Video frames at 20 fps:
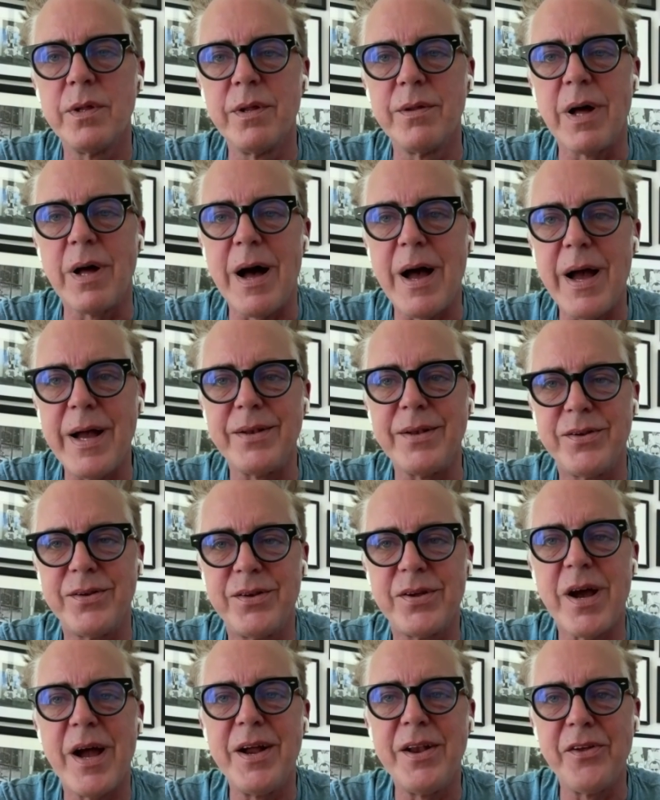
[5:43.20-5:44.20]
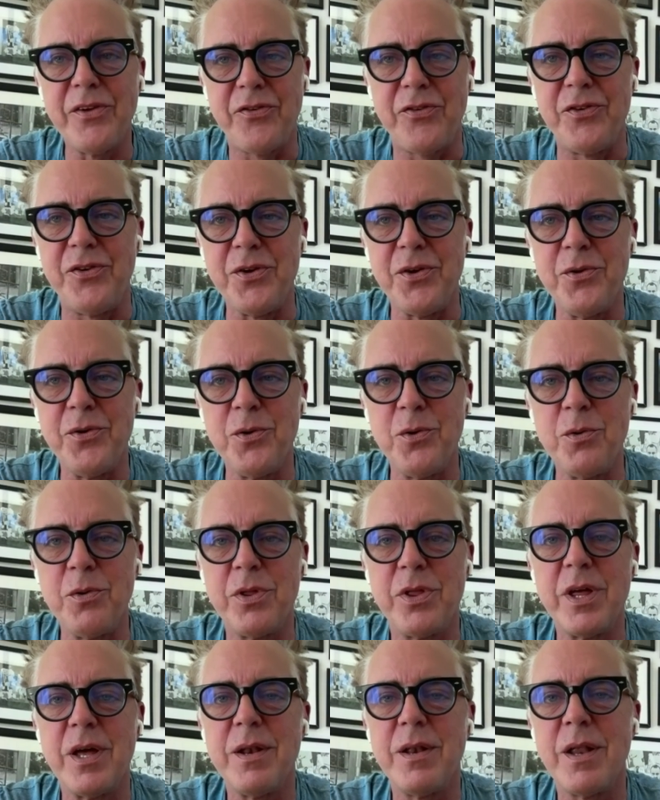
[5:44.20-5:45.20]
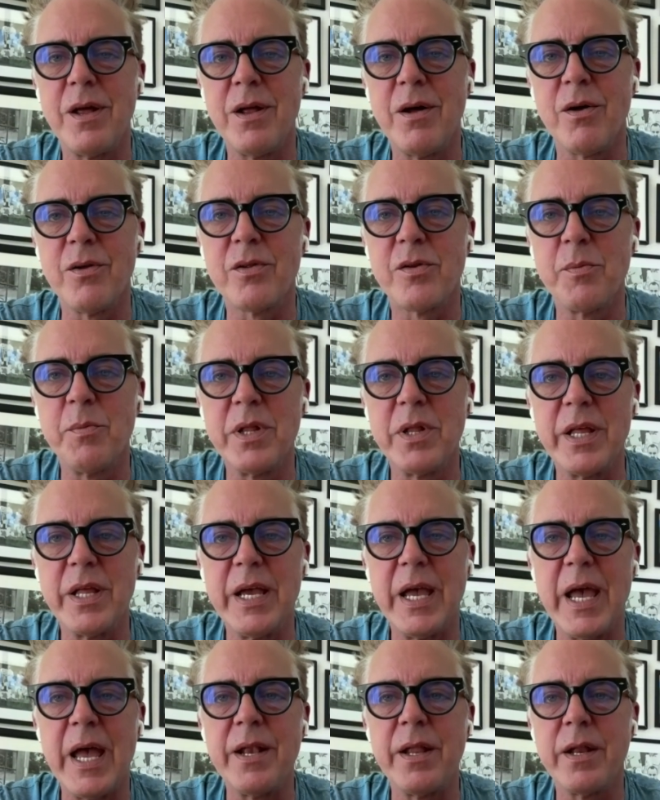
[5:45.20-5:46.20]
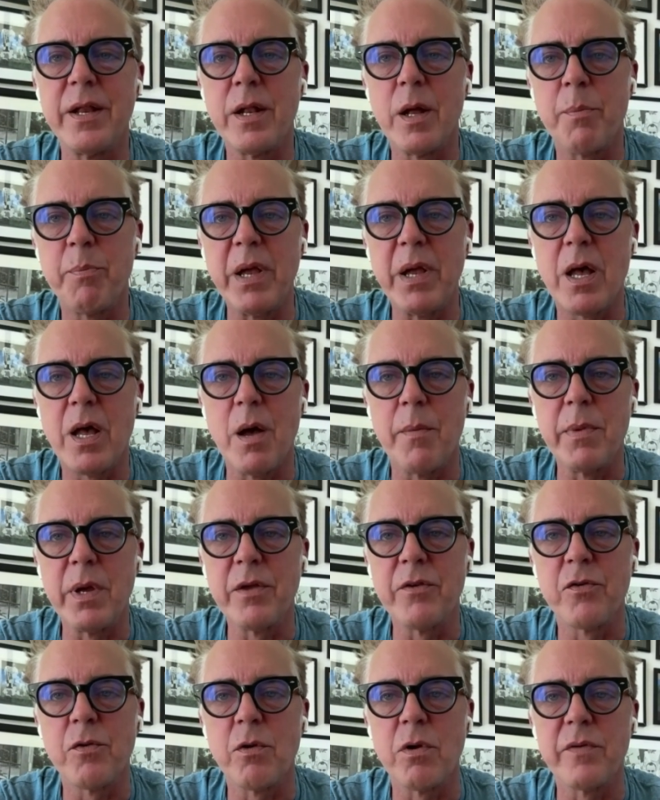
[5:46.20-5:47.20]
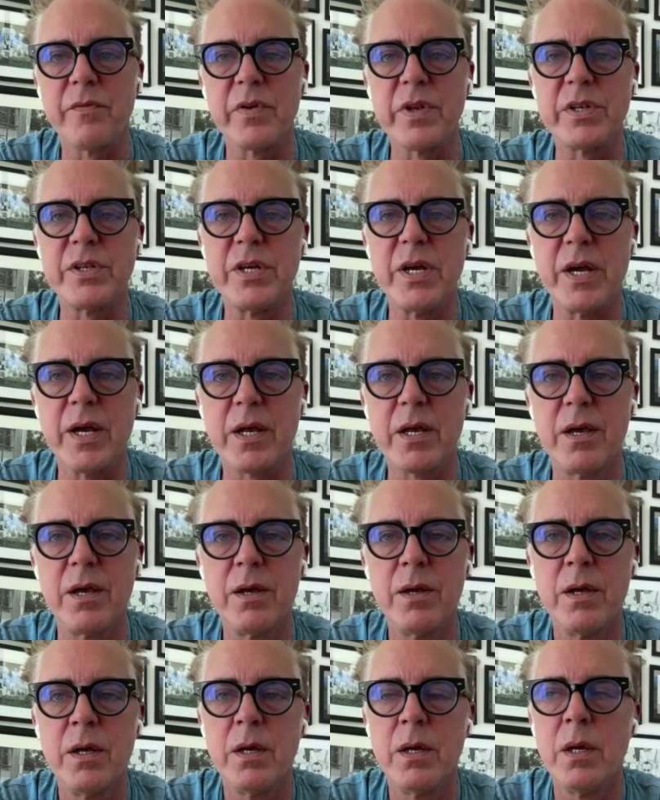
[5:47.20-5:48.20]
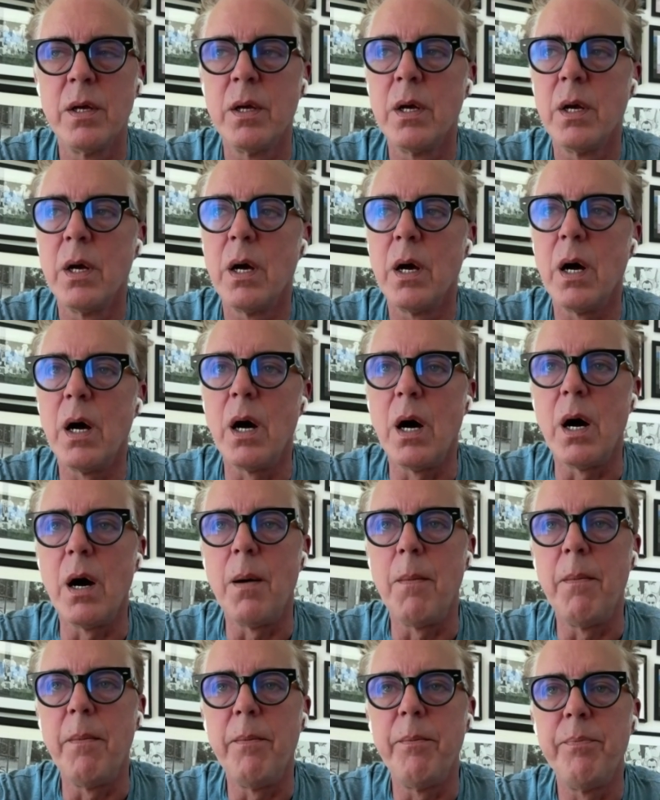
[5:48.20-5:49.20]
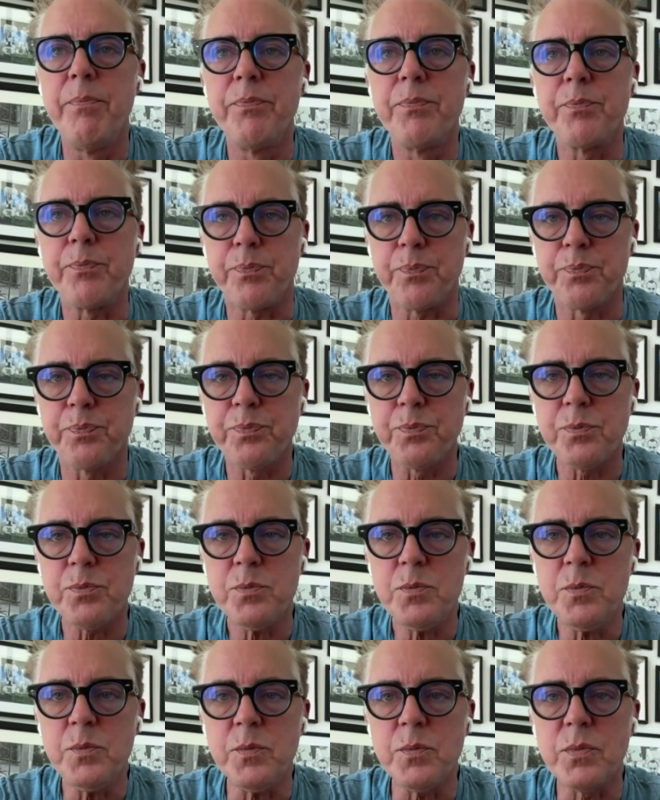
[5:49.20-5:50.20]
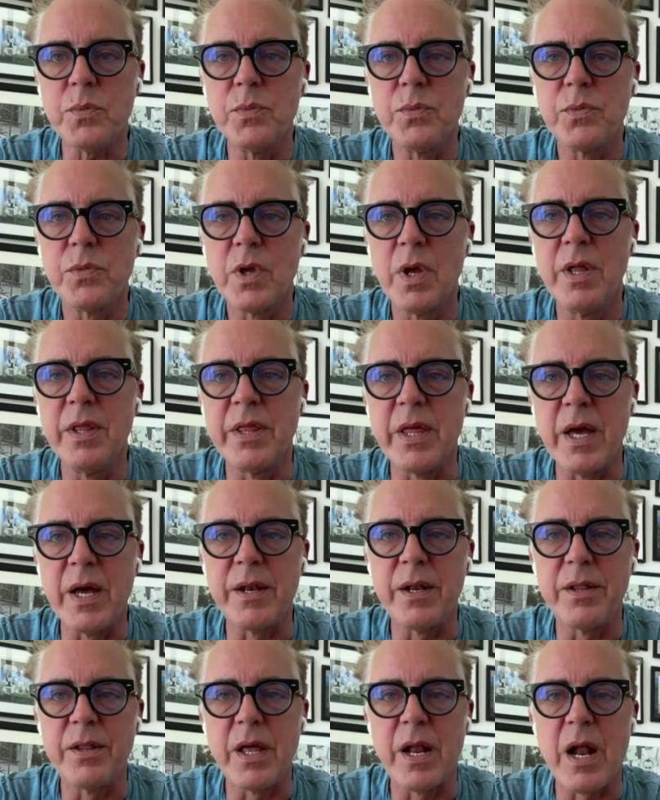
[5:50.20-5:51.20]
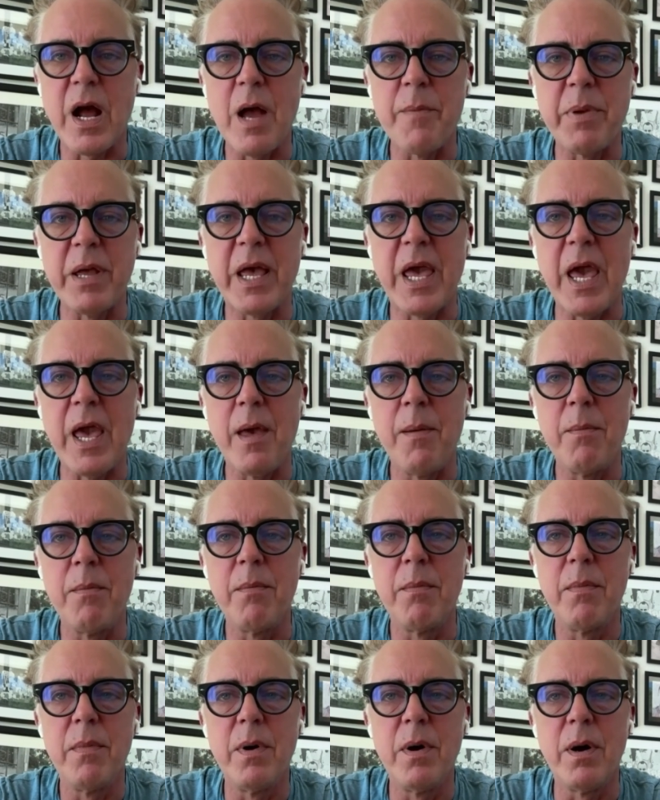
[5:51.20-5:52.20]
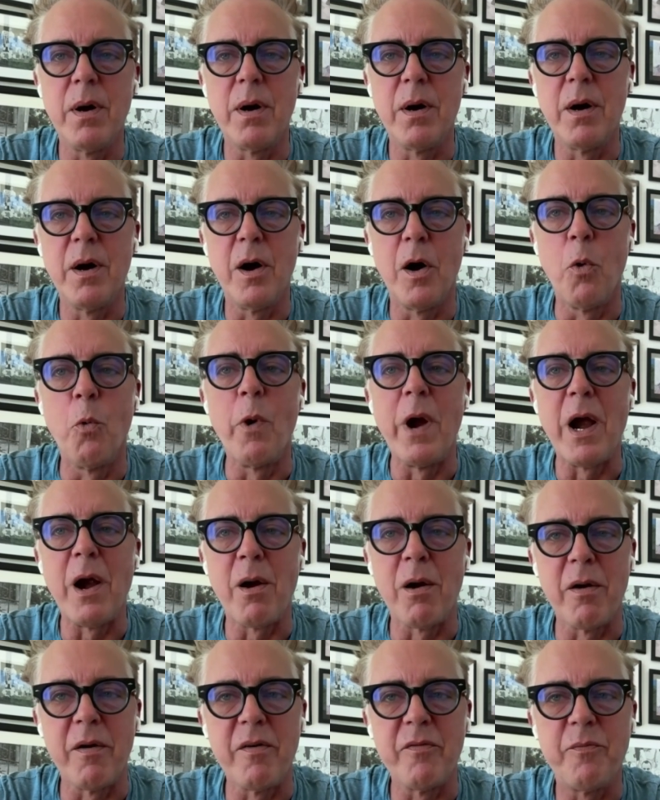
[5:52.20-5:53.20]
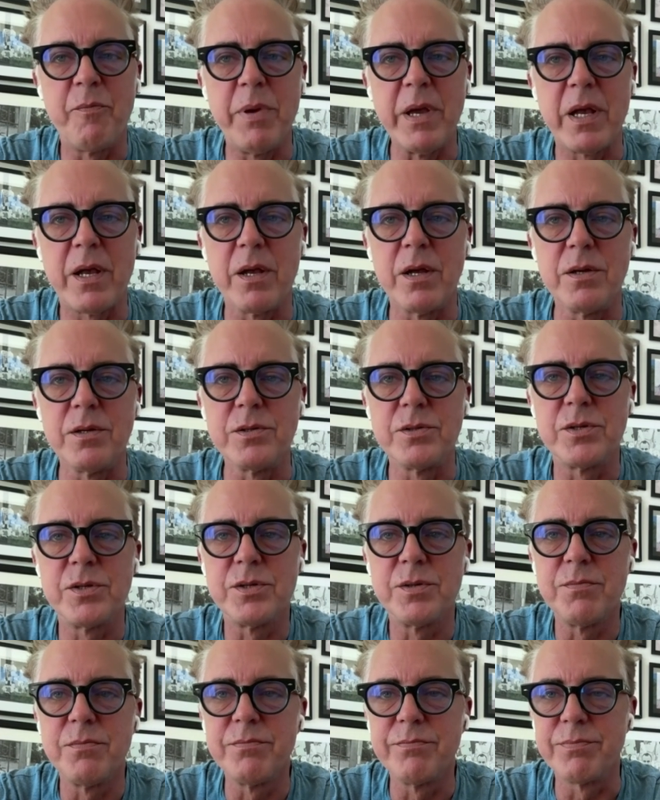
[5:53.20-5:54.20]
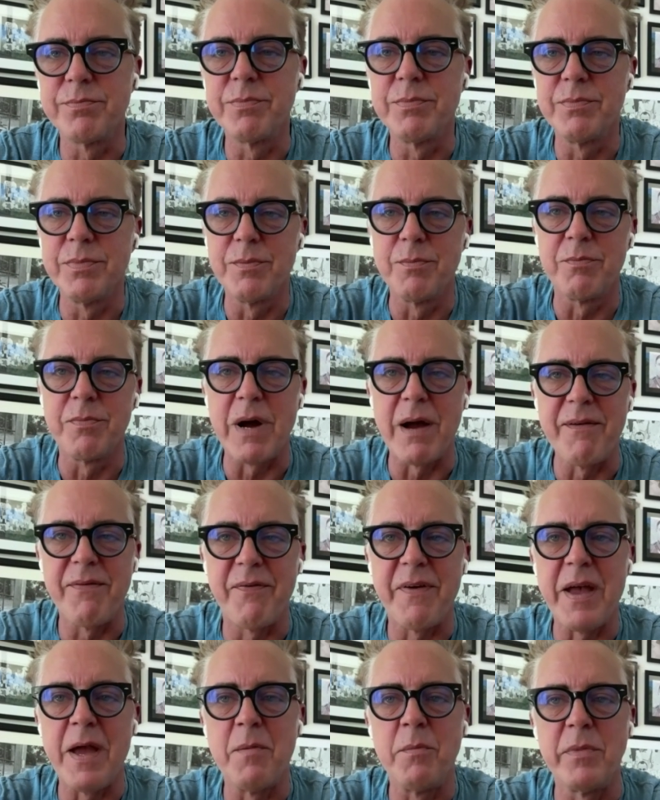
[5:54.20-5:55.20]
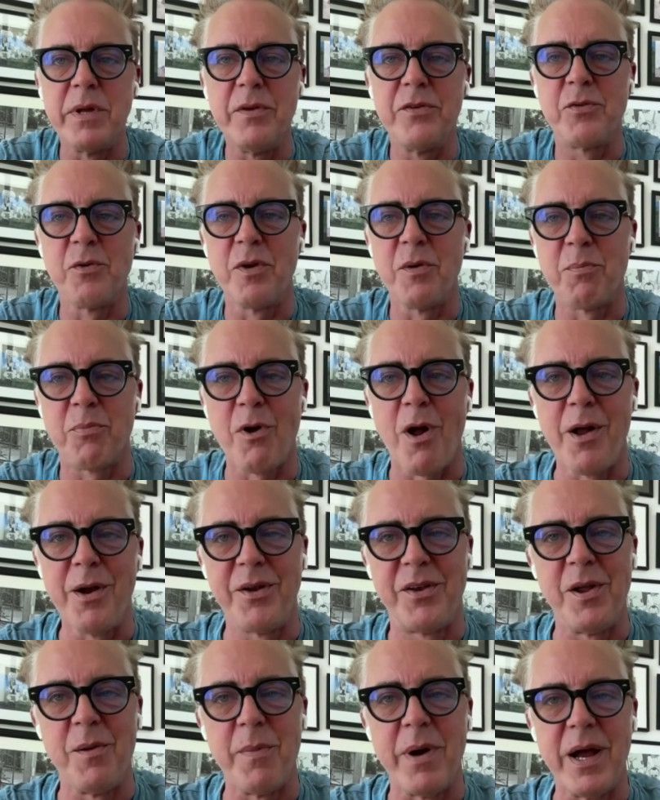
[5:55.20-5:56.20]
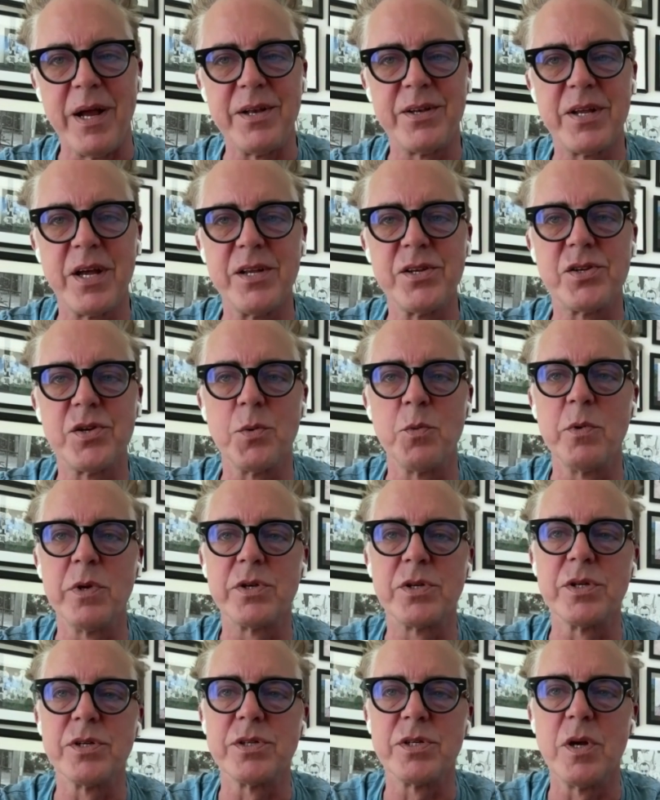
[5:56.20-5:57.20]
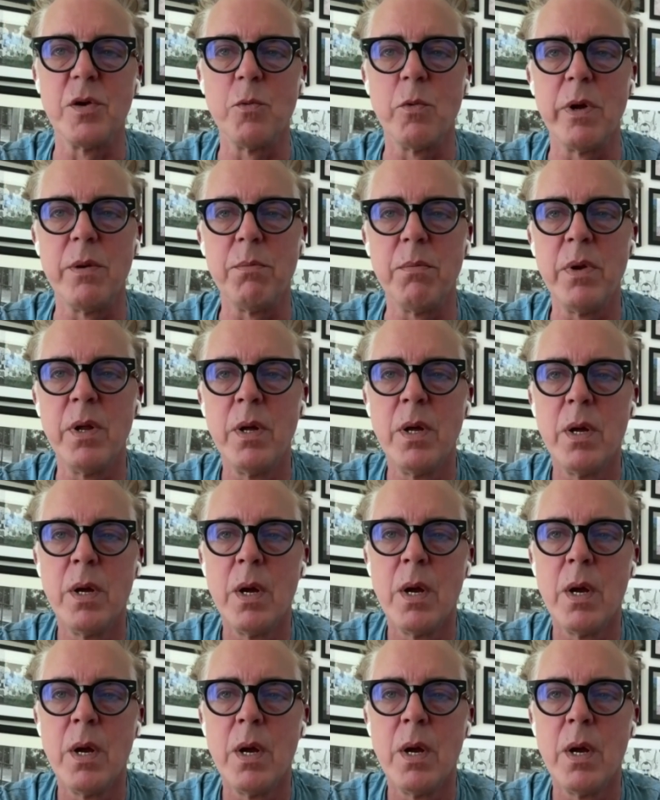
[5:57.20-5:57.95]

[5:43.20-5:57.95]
that I, Titus, do that ultimately ended up becoming sort of a tick, um, that I became aware of because my family sort of brought it to my attention, which is that when